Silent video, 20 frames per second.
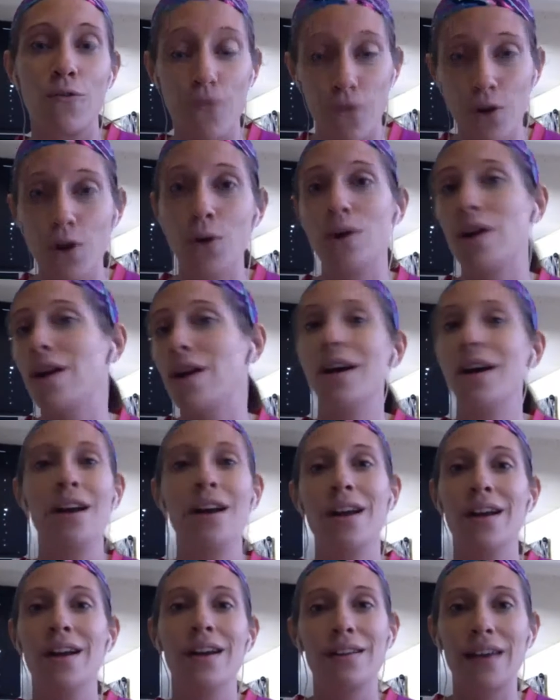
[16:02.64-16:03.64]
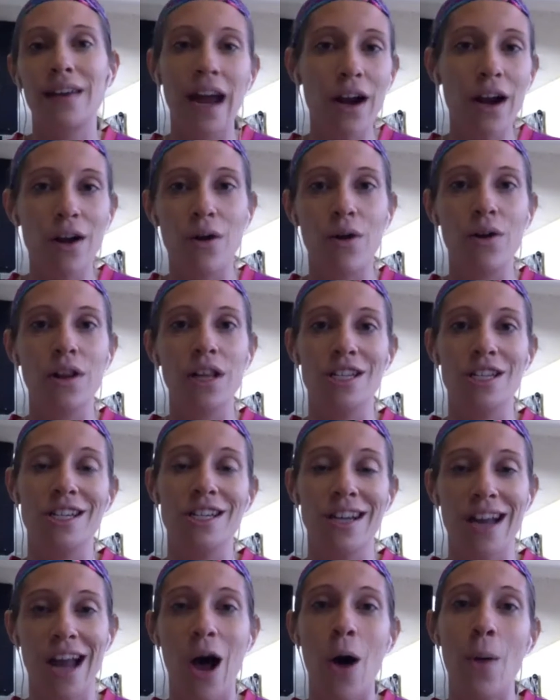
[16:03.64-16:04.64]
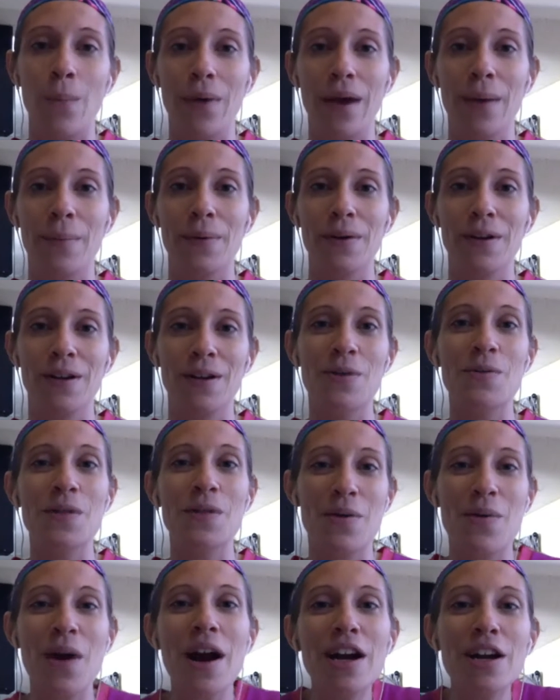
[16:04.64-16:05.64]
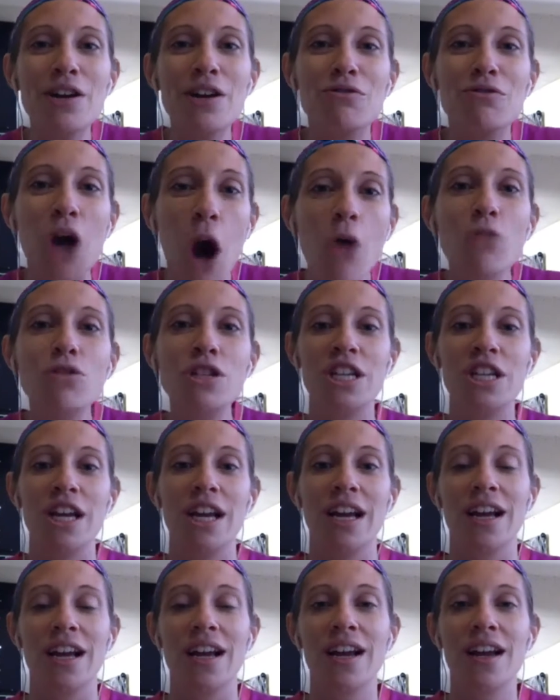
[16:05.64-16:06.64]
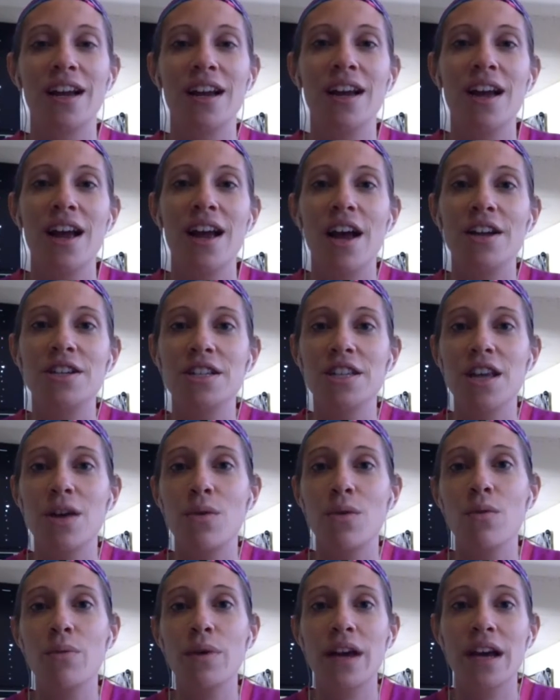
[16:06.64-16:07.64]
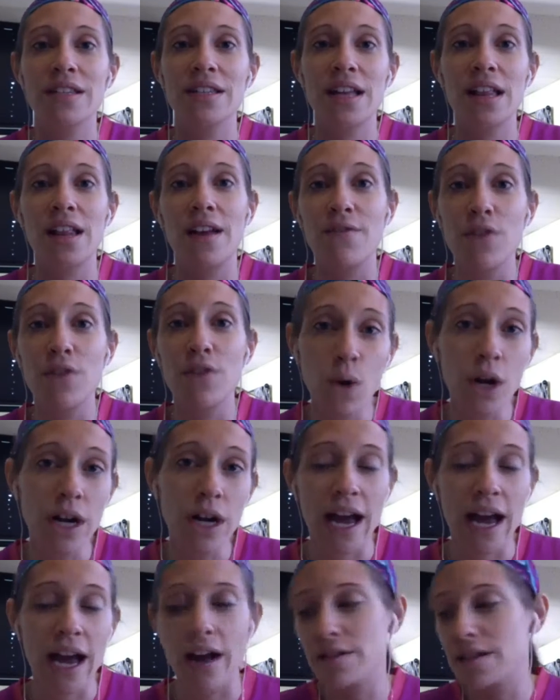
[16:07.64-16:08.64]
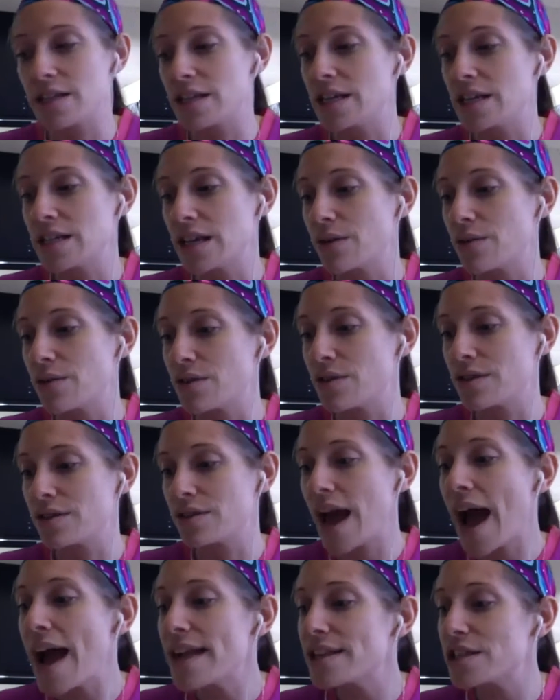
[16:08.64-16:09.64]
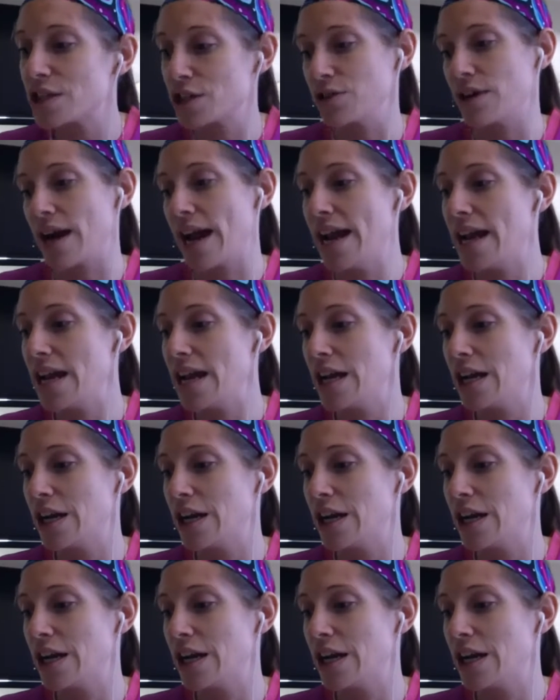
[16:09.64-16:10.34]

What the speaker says: food care coalition and help people, why are you coaching? And she's like, well, because I love the workouts. And he's like, well, that's great,